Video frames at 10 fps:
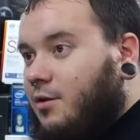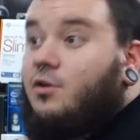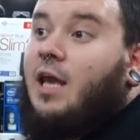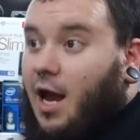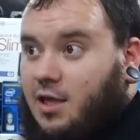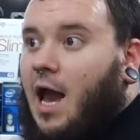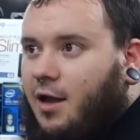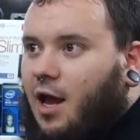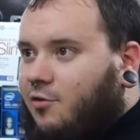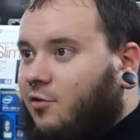
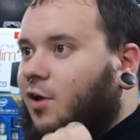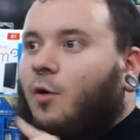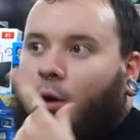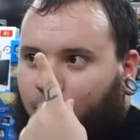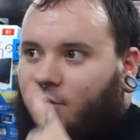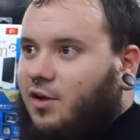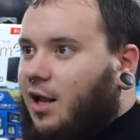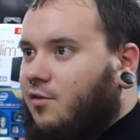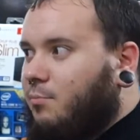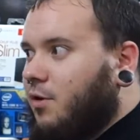Yeah. So it's not like one person
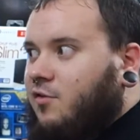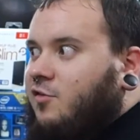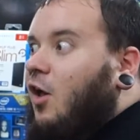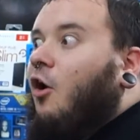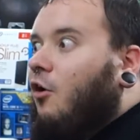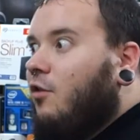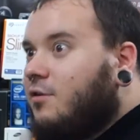gets it, but still,